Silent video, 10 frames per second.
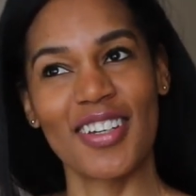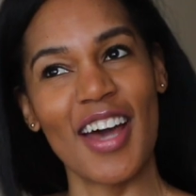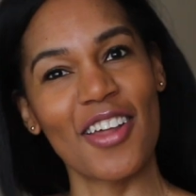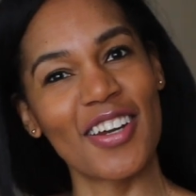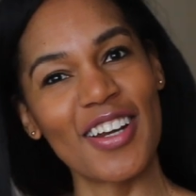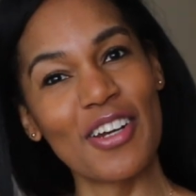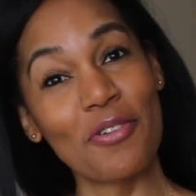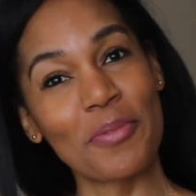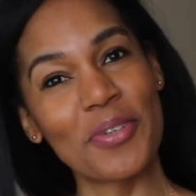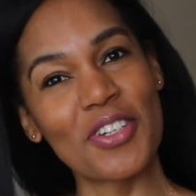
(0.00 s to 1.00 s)
now that I know
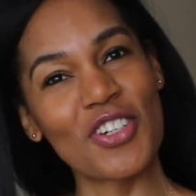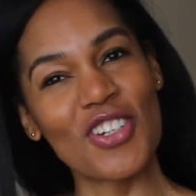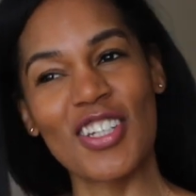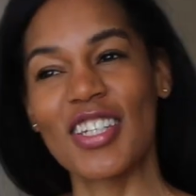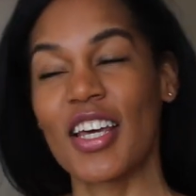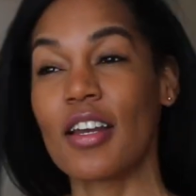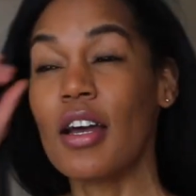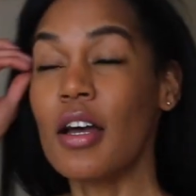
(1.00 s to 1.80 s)
what position she's in.